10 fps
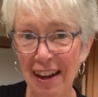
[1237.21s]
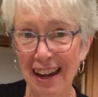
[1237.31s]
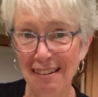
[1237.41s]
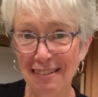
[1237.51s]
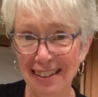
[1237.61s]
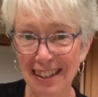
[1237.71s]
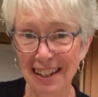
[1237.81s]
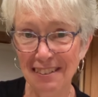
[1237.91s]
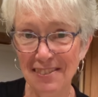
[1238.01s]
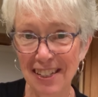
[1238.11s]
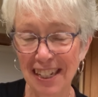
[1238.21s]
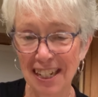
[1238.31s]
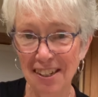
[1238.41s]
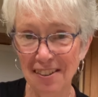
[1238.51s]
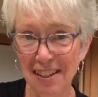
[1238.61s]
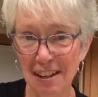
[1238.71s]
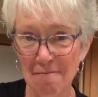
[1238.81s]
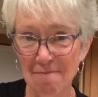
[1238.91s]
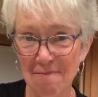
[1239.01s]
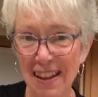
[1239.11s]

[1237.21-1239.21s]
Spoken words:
I would love to hear them.